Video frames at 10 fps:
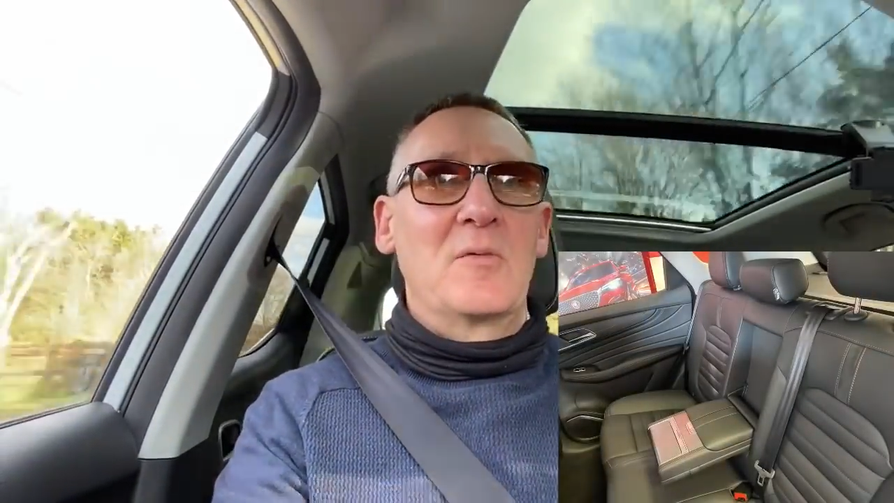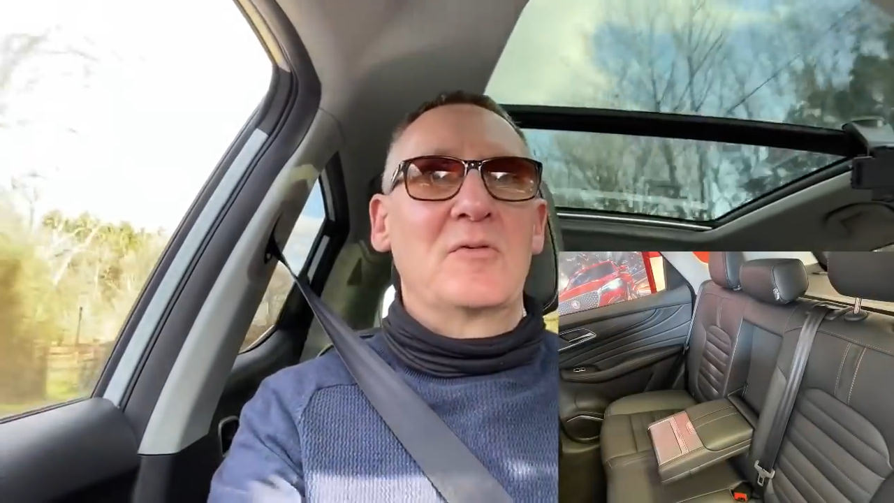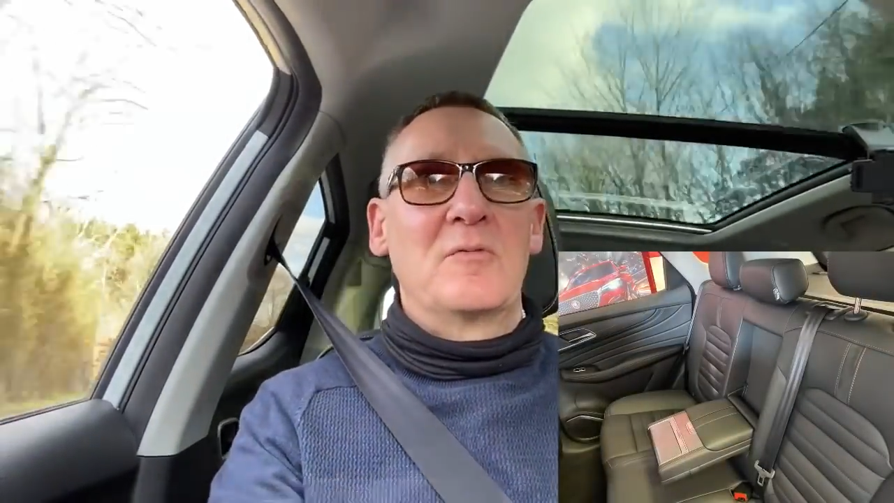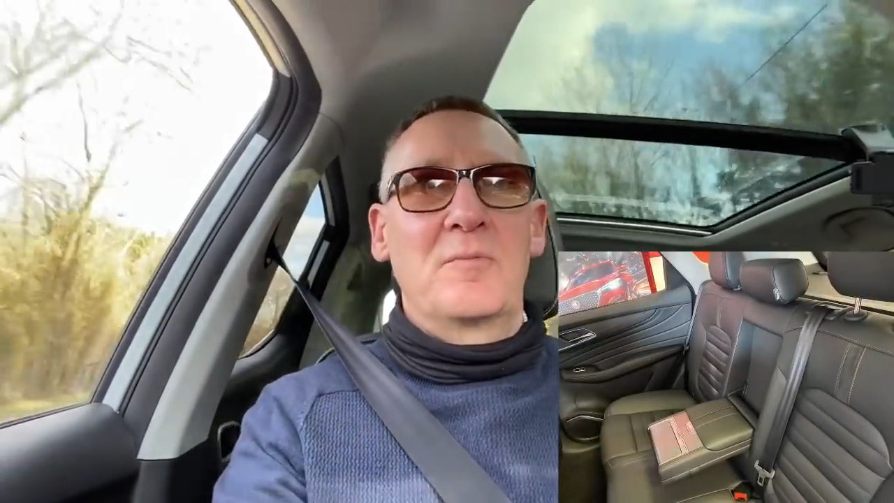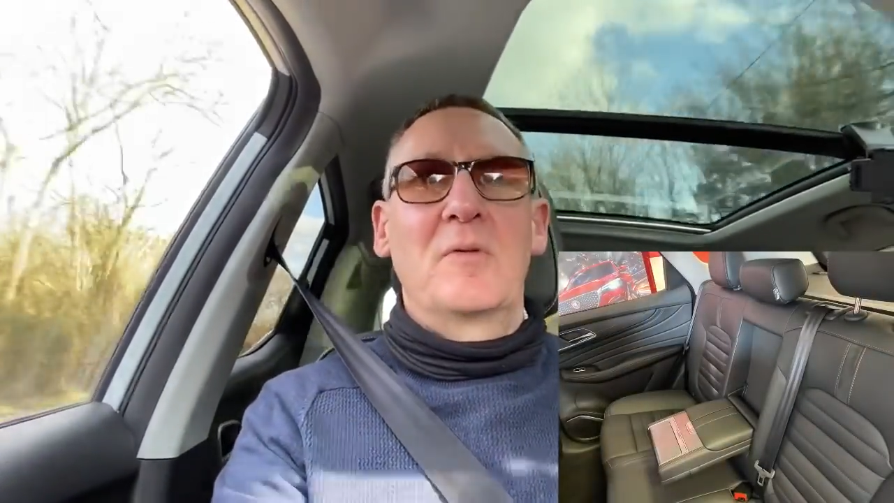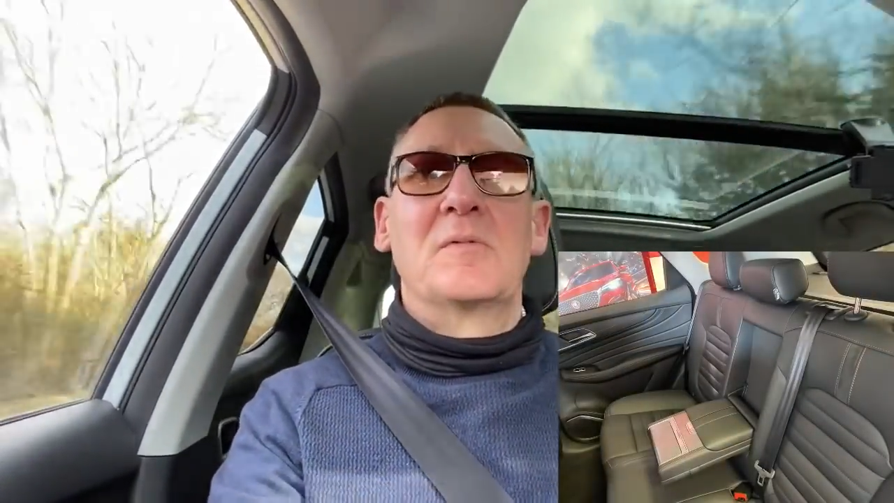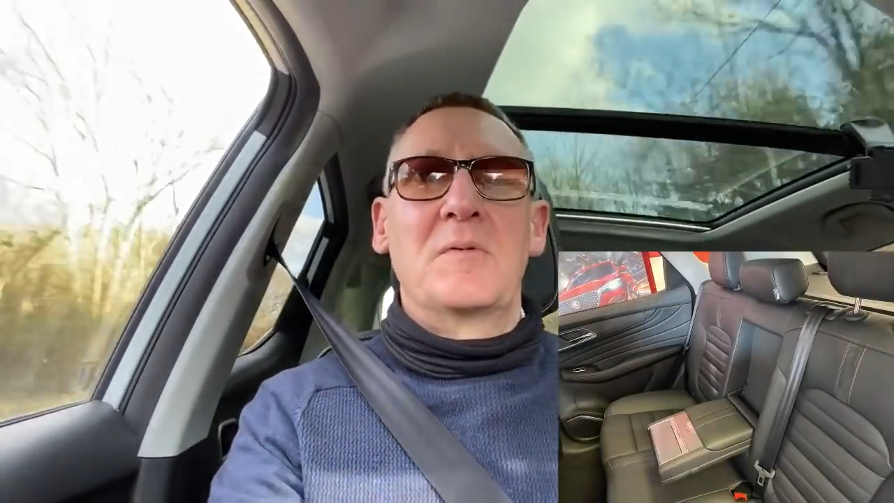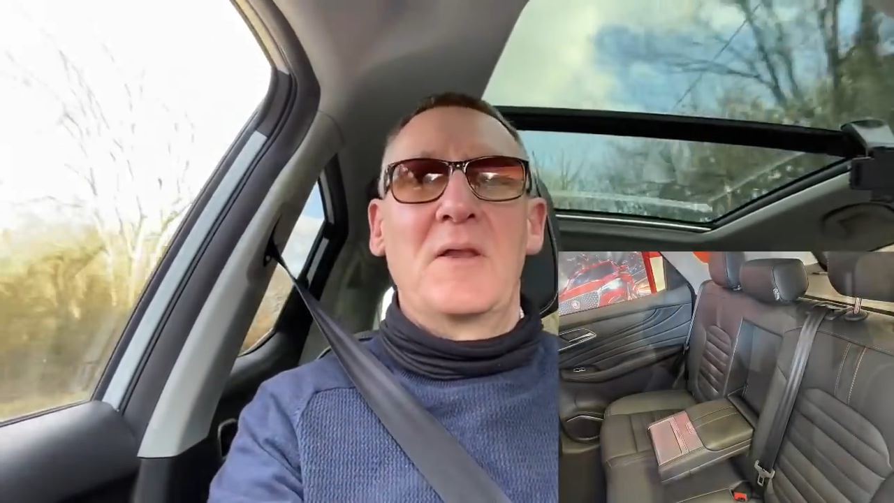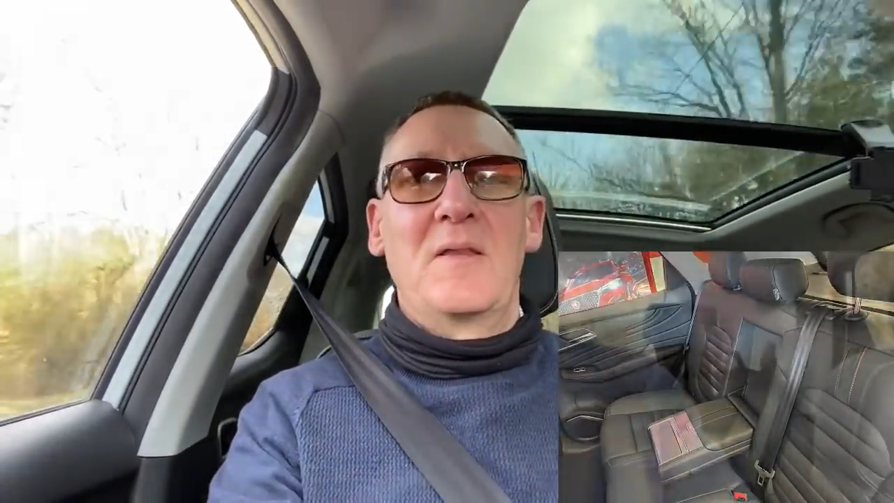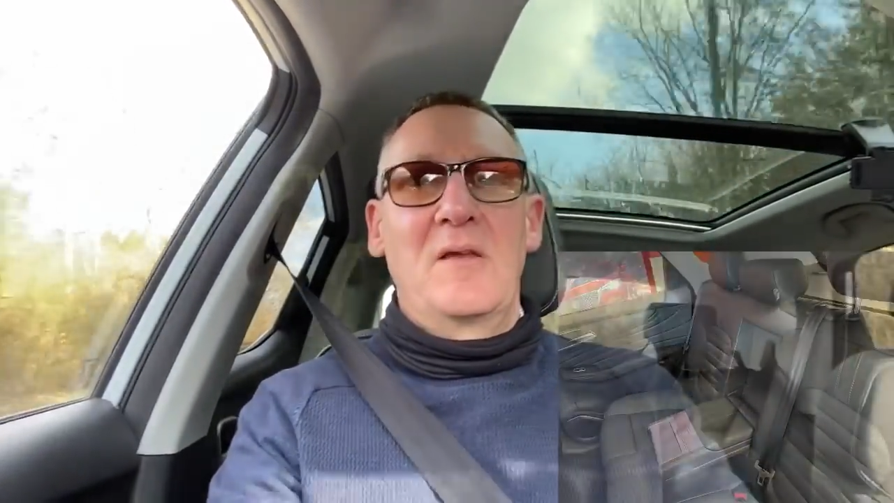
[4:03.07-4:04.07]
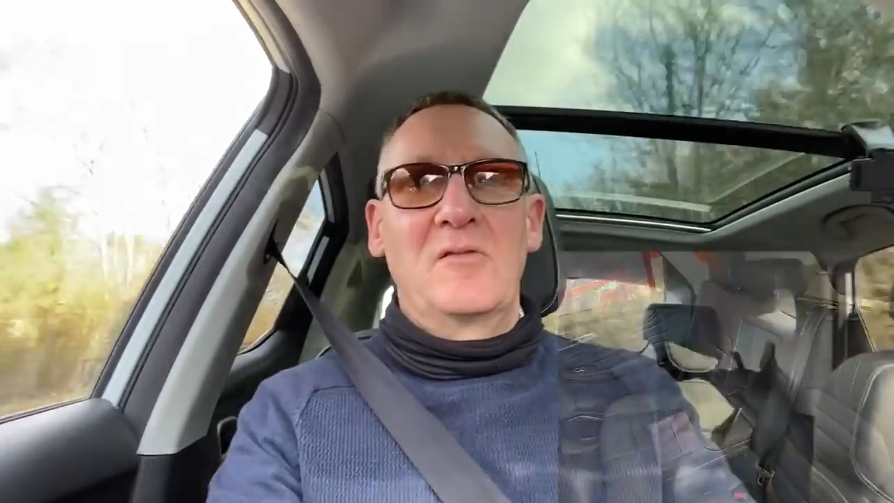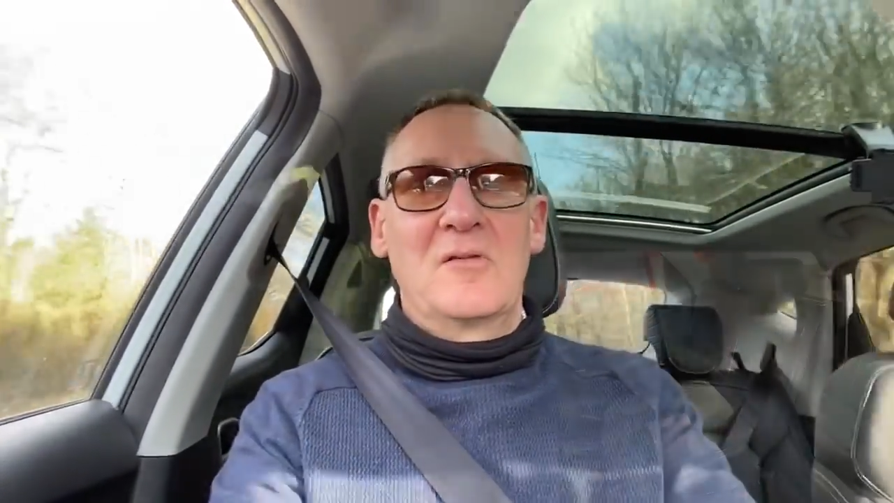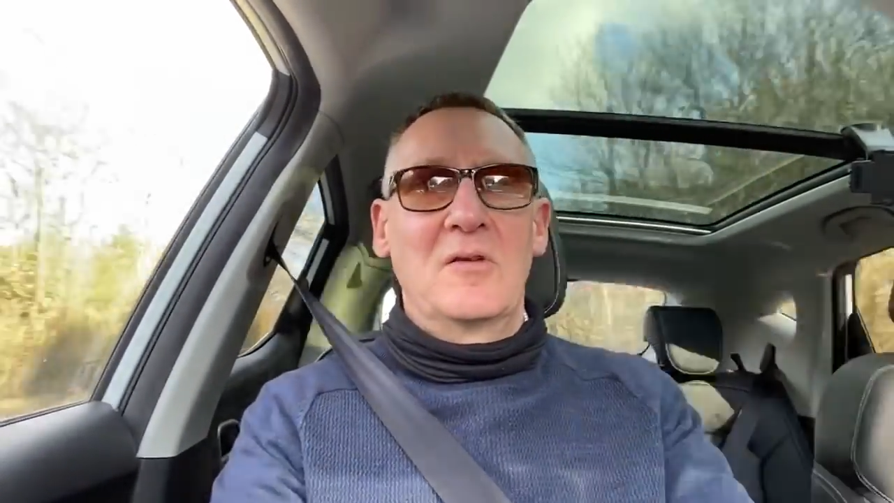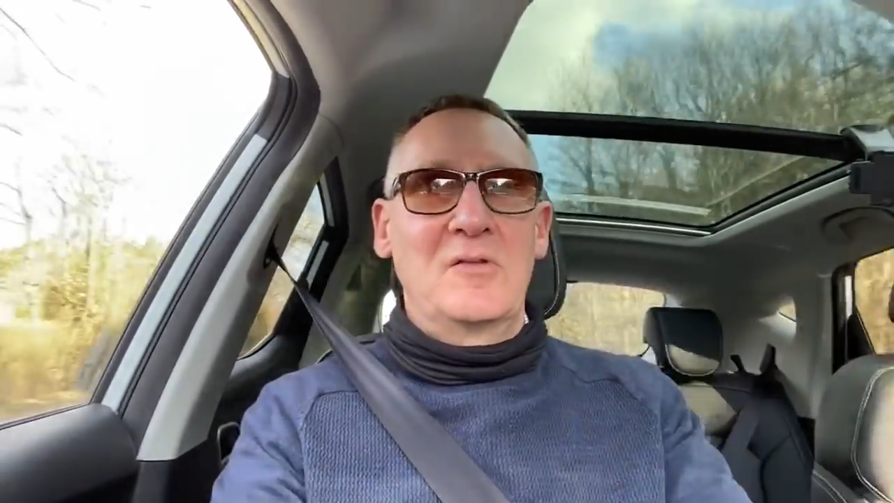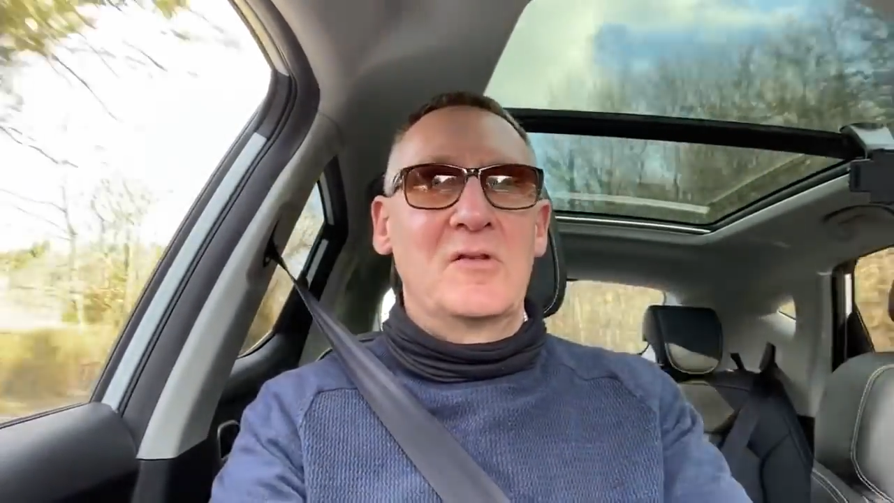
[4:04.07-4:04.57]
which was probably the
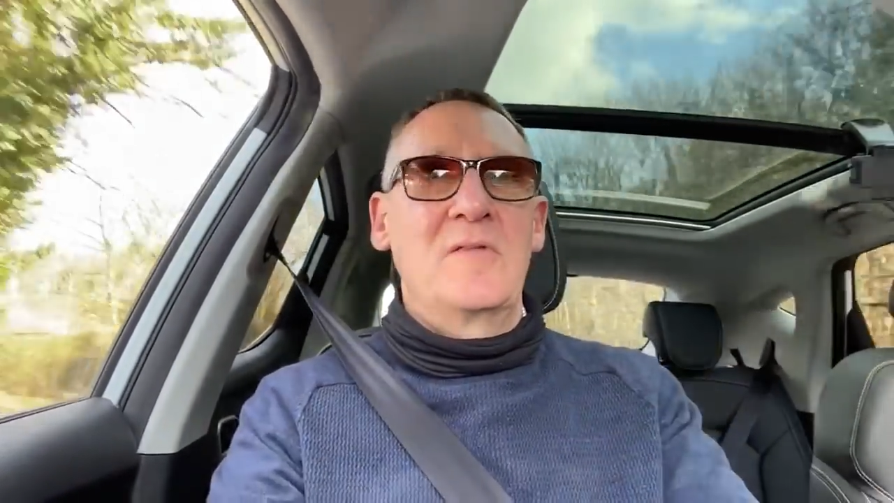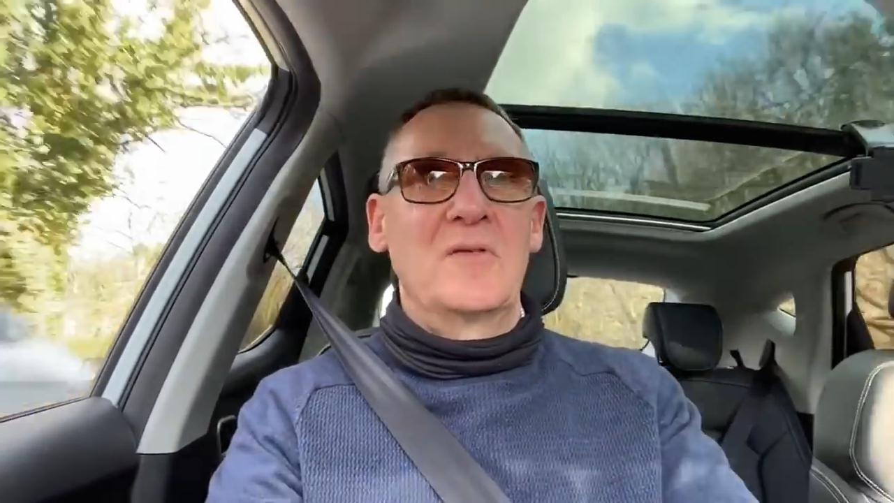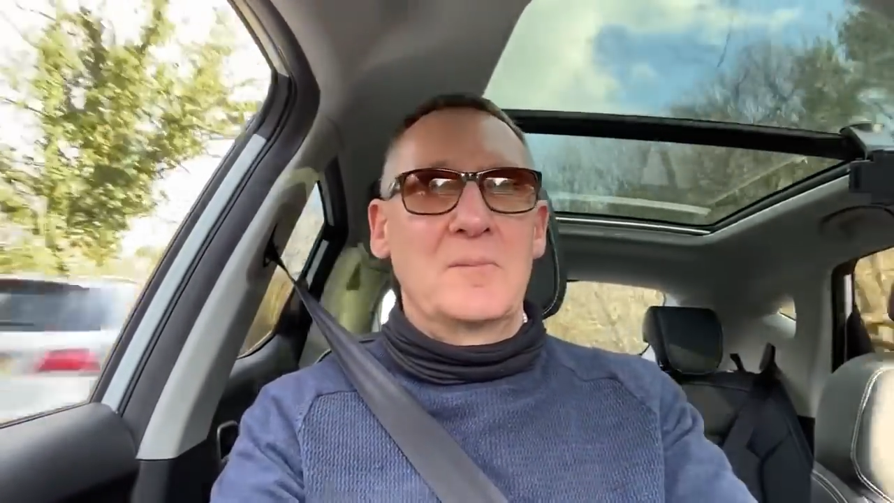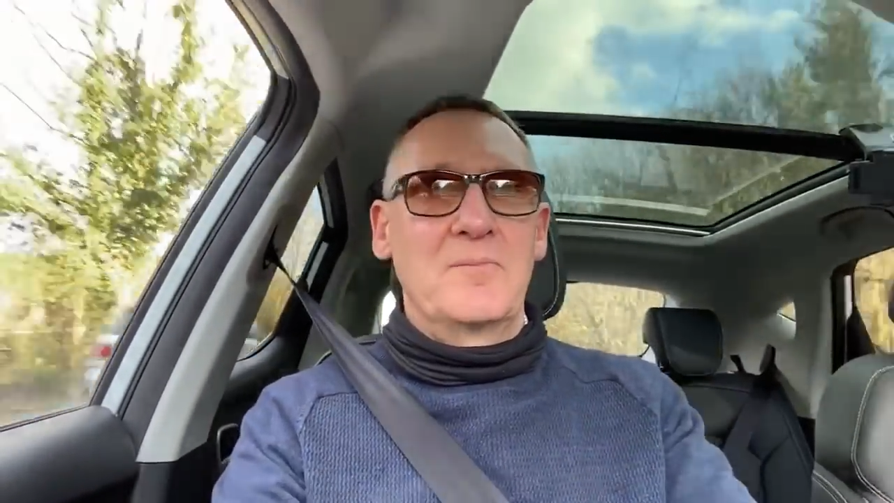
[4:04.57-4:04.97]
exclusive,